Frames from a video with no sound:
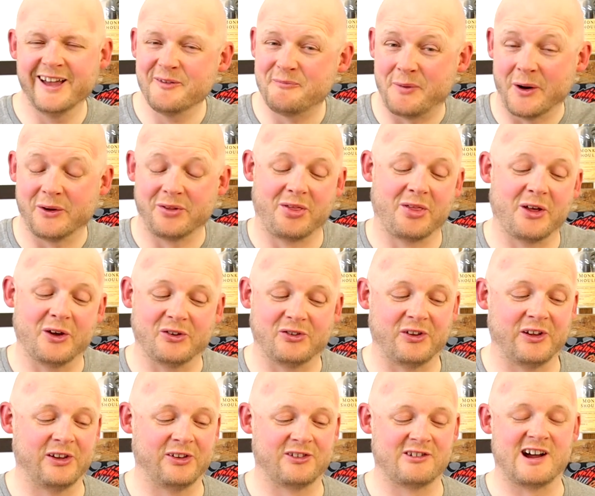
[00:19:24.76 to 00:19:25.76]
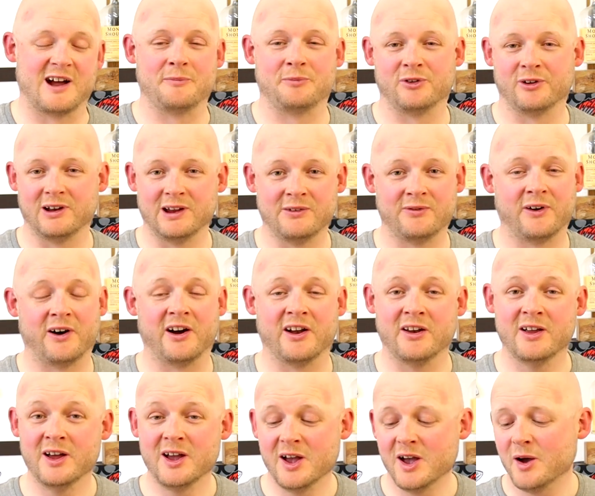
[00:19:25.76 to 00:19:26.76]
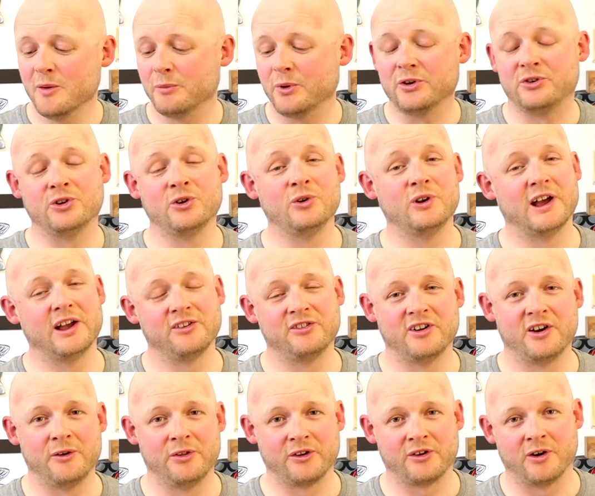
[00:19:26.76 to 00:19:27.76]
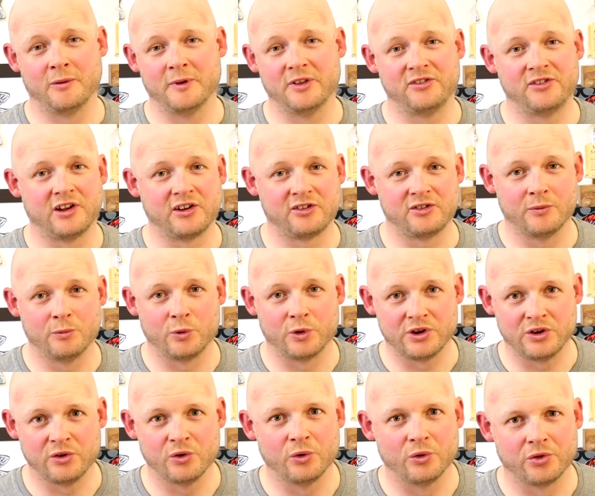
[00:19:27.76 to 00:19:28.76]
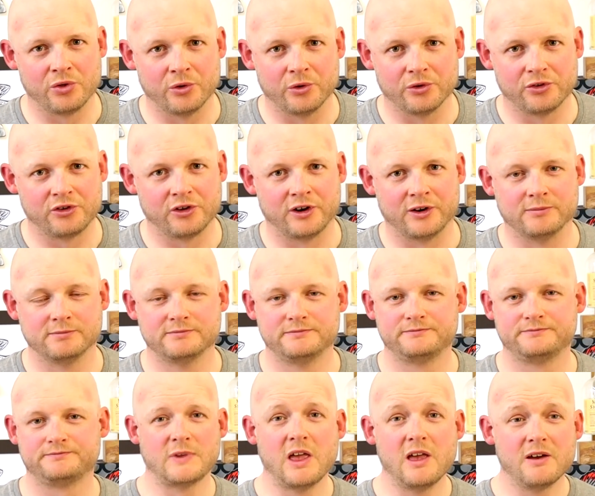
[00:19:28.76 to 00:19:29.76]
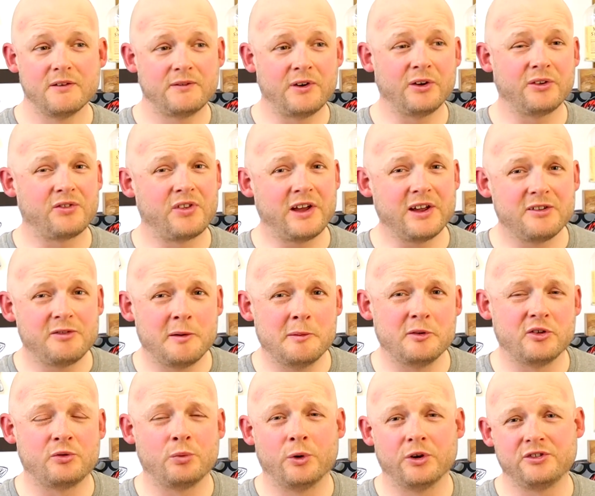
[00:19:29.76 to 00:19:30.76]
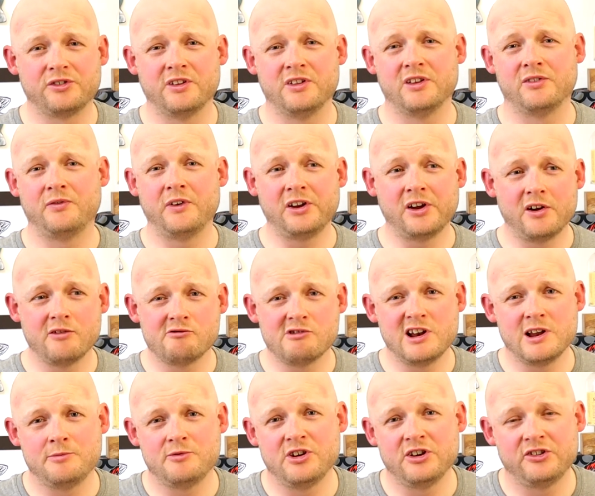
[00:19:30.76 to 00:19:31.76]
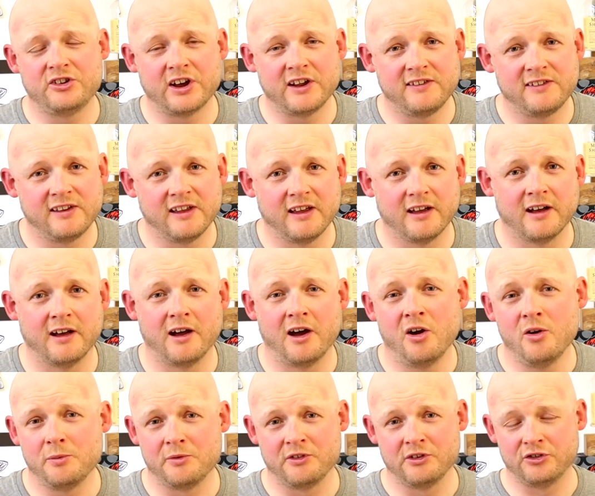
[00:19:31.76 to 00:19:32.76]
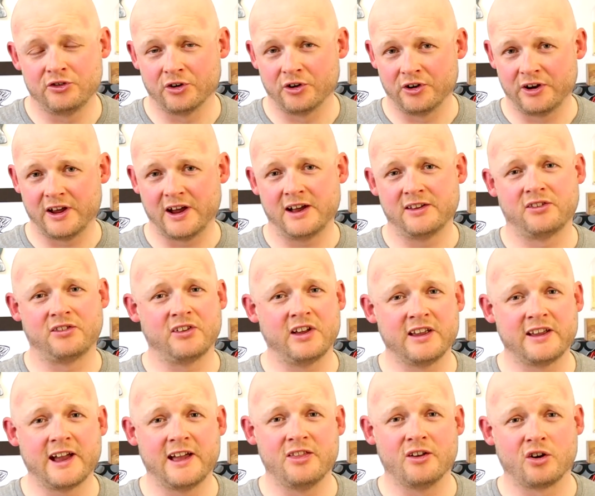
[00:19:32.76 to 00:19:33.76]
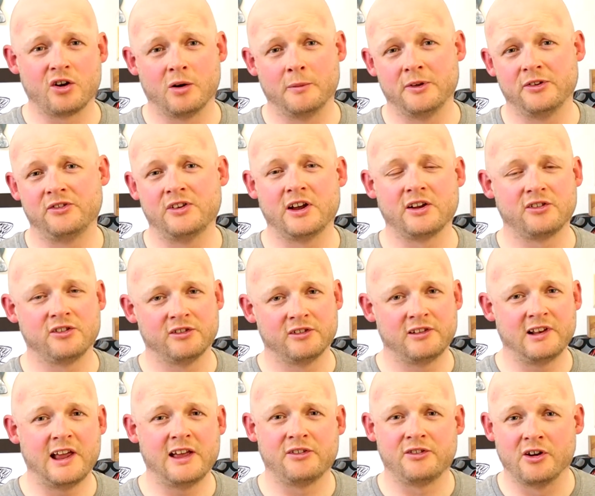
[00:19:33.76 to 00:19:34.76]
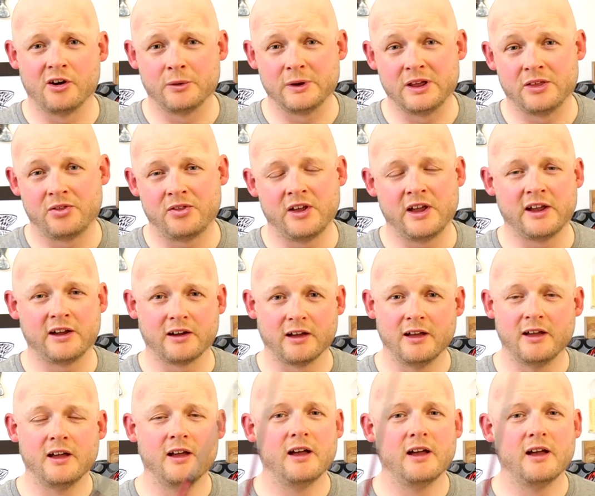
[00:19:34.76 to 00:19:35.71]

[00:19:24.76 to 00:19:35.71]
Both of those things are absolutely fine. But do let us know in the comment section what your thoughts are. Folks, thank you very much for watching this video. Really appreciate it. I hope you've enjoyed it. As I say, get in the comment sections. Let us know what you think.